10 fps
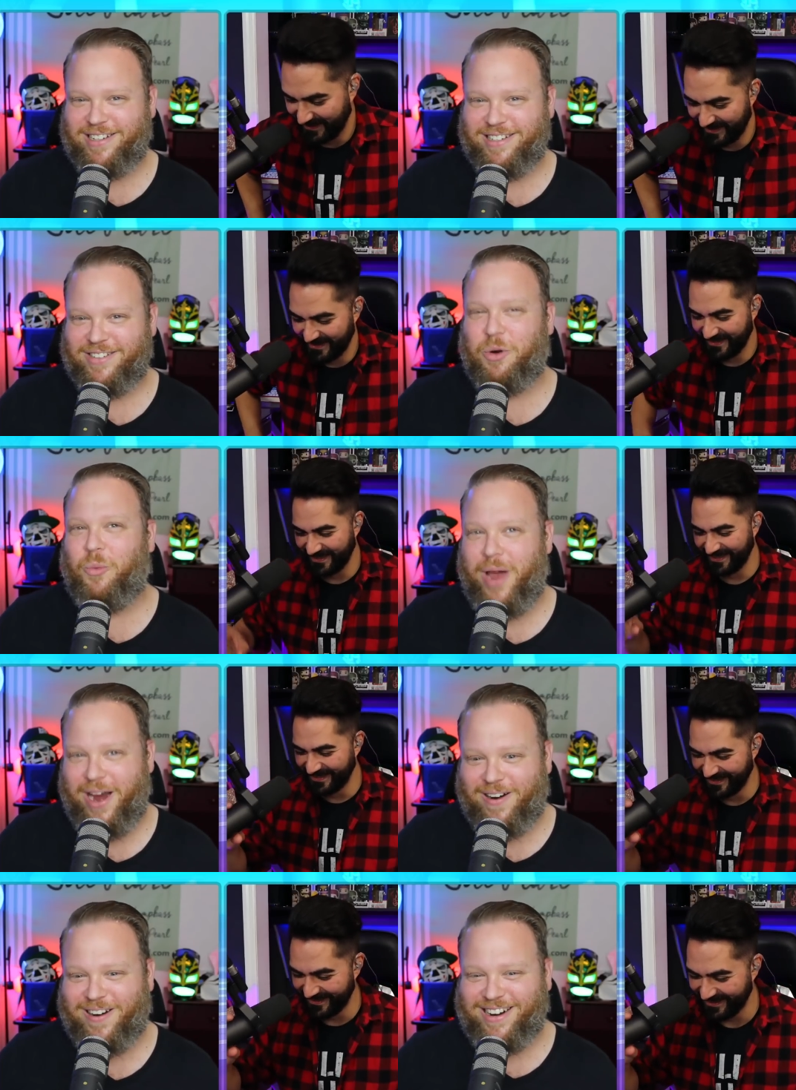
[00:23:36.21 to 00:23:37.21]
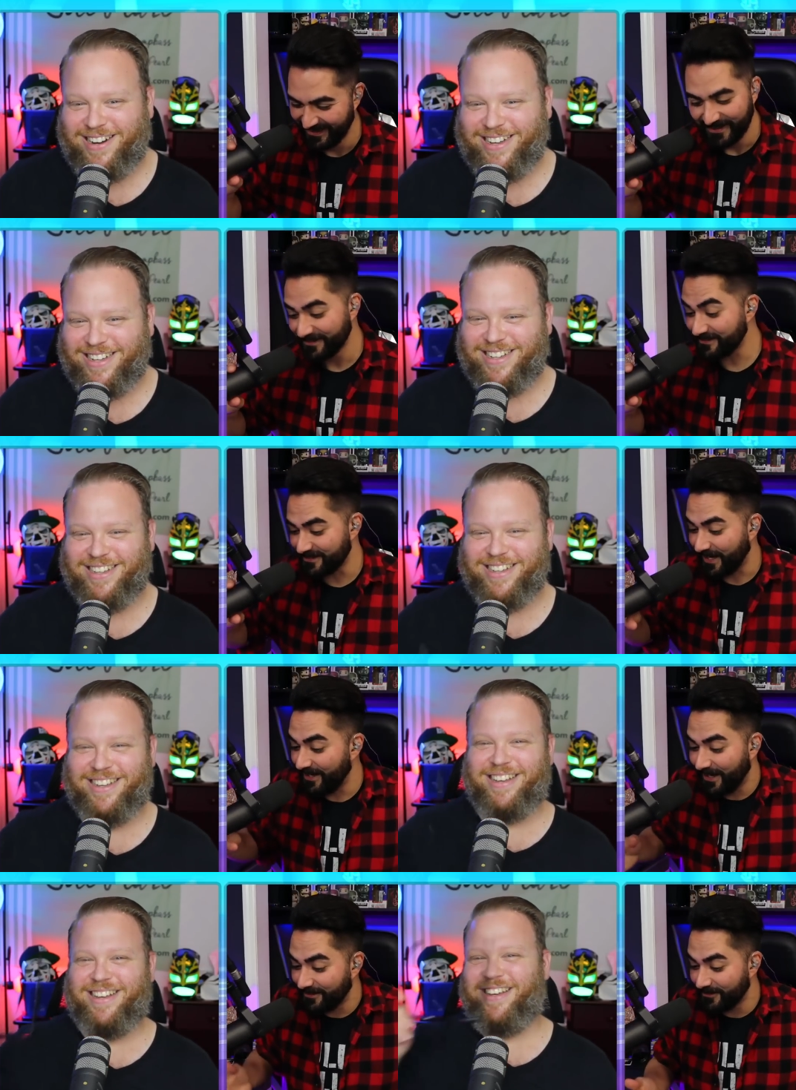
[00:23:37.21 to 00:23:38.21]
Speaker 1: or where.
Speaker 2: Listen, I, I
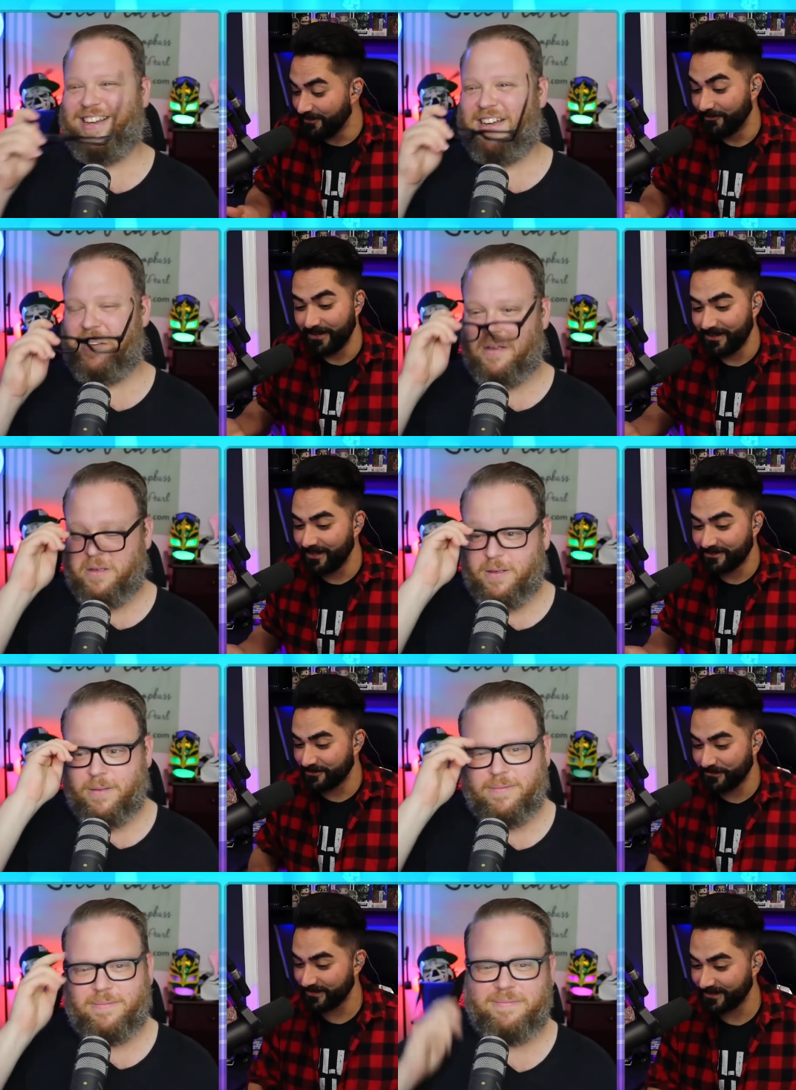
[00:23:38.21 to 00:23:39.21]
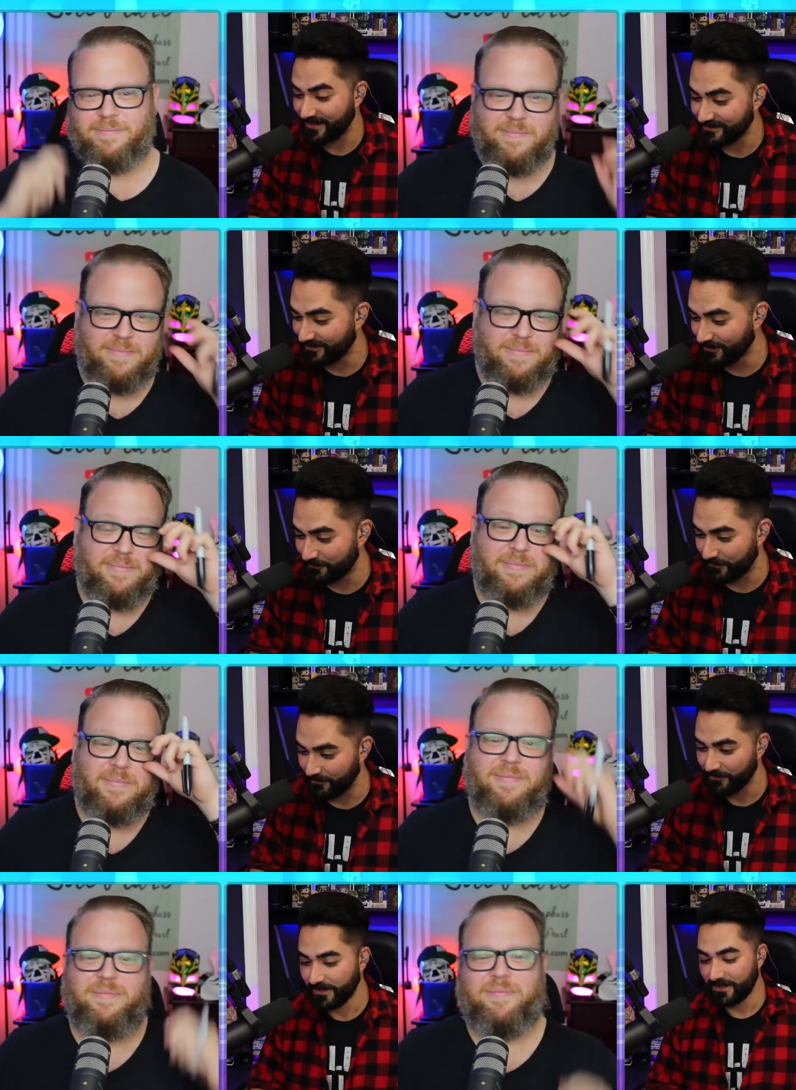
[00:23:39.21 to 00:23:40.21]
don't know. I, I just feel like that's a good look for you.
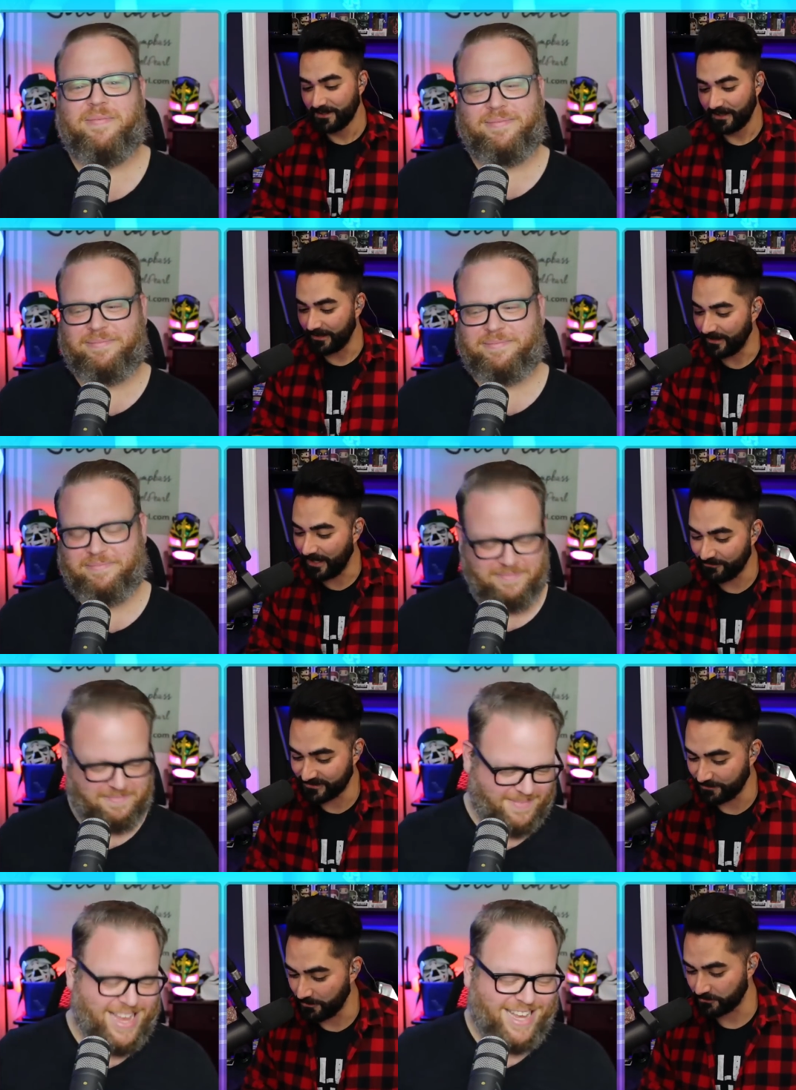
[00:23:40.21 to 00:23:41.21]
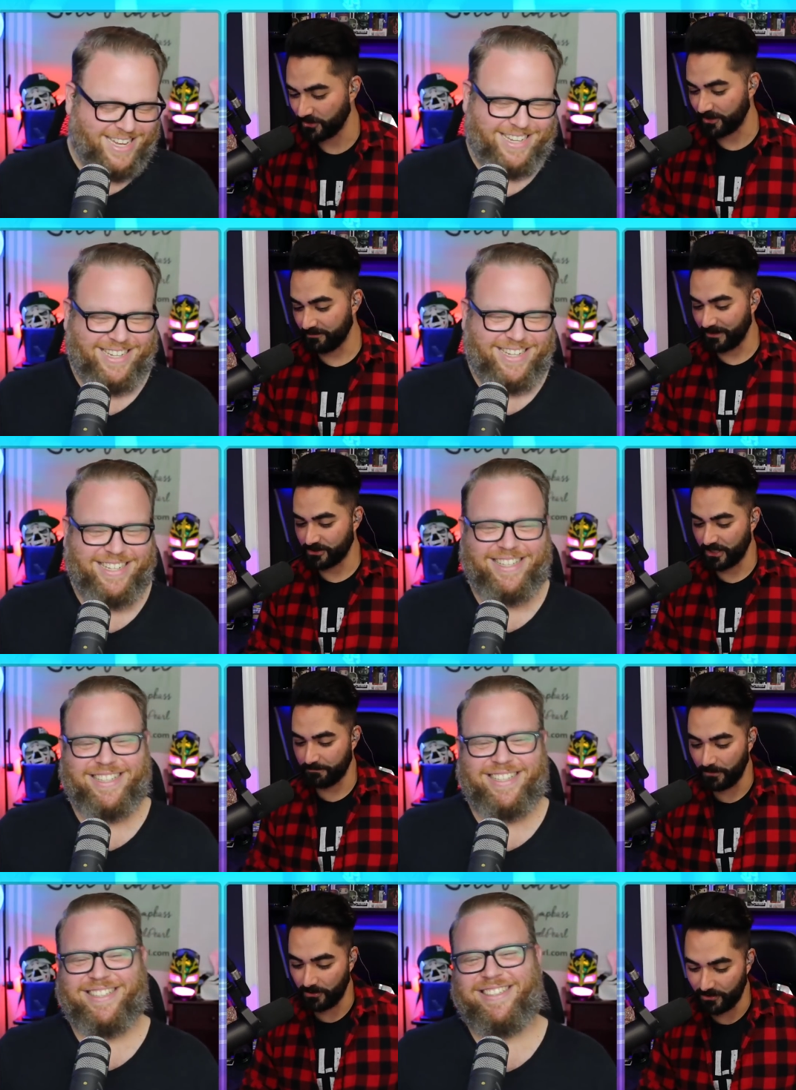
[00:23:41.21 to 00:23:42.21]
Uh, obviously, we were talking about Jake
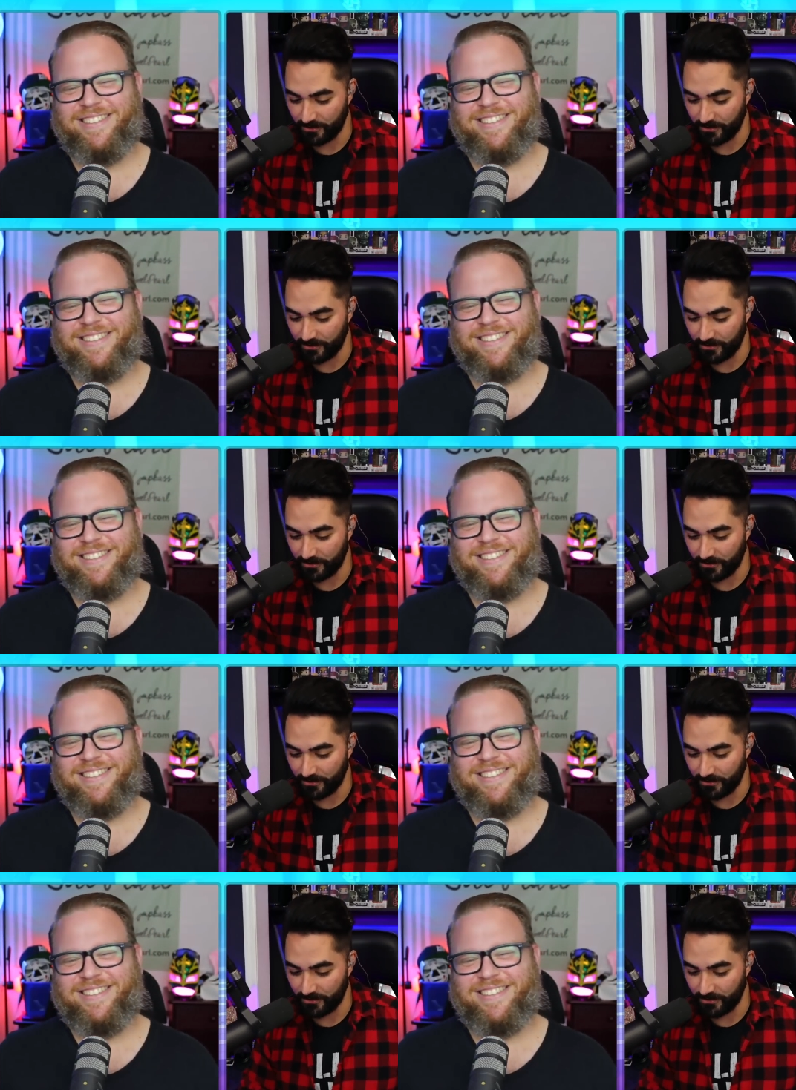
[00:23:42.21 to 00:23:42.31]
Paul